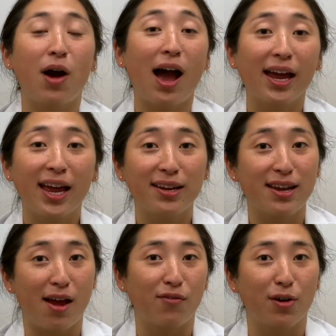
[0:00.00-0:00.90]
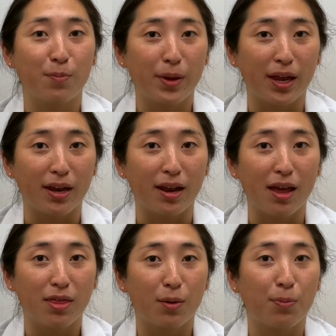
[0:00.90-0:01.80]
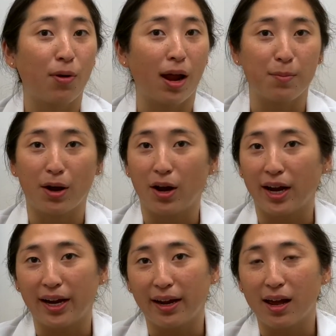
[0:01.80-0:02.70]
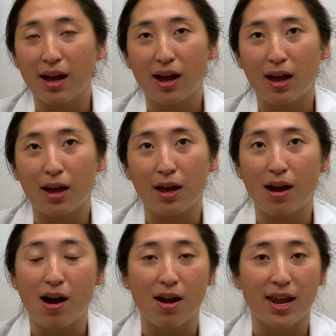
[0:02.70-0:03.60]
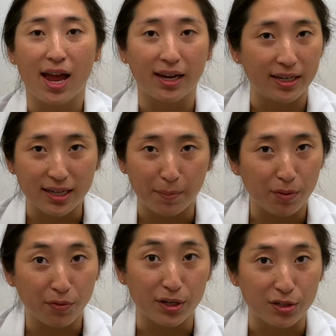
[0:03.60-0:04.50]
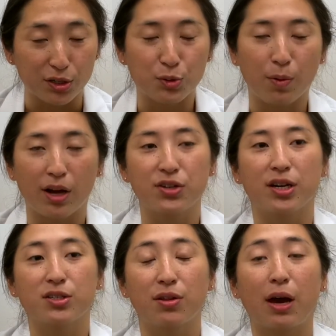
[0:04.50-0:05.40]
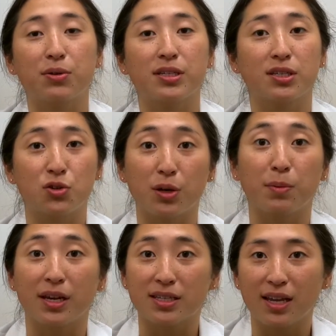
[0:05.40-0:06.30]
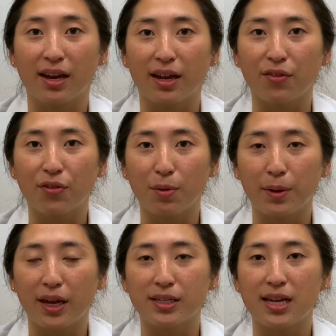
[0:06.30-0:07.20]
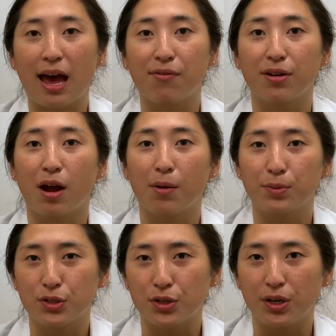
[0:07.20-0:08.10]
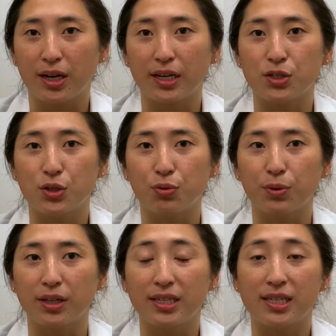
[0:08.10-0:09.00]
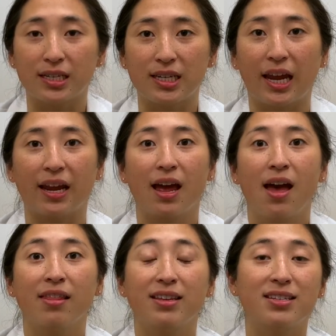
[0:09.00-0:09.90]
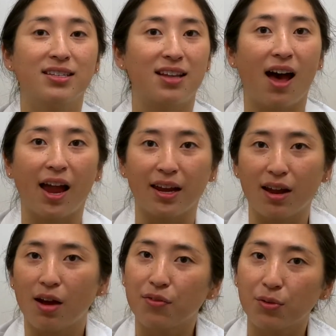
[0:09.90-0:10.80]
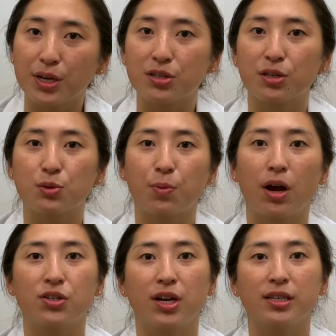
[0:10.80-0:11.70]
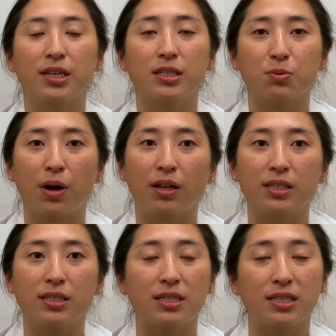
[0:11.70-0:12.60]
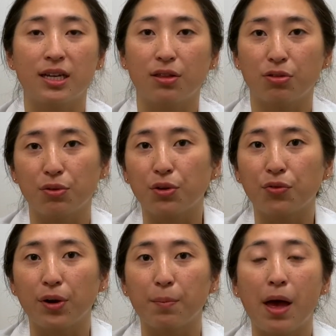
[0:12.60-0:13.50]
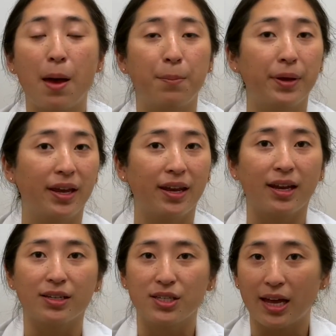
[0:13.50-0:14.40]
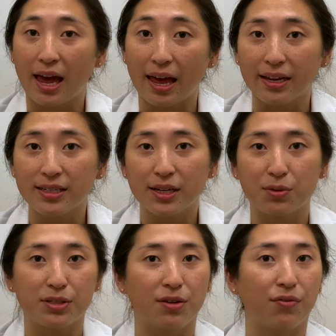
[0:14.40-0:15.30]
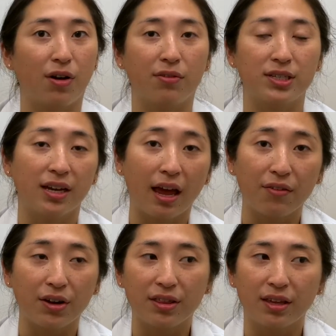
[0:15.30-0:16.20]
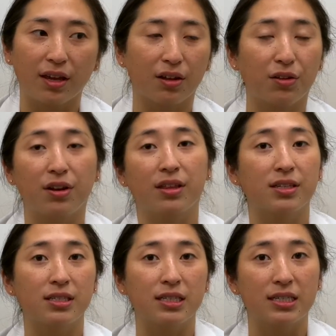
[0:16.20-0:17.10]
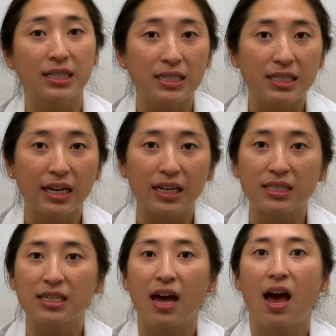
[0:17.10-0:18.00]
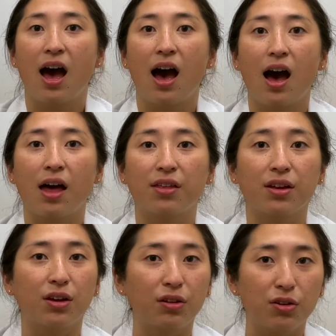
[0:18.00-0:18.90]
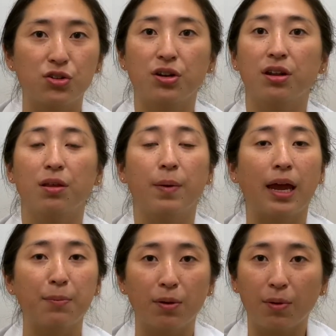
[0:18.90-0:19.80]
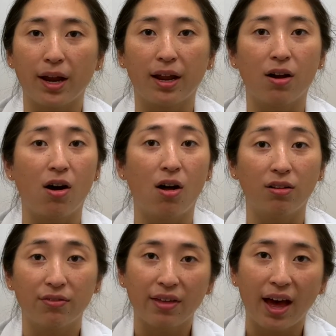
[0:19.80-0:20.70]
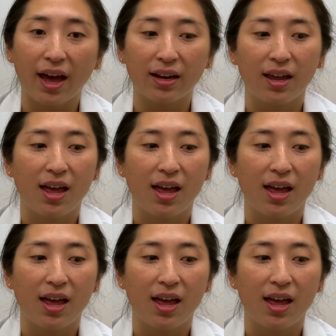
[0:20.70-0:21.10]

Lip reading: I had never been the primary on any type of research project, so that was extremely exciting for me to have an opportunity to really dictate the design of a research project as well as to see it through from beginning to end. I was involved in everything, including the statistics, the conclusion, the paper writing, all of that.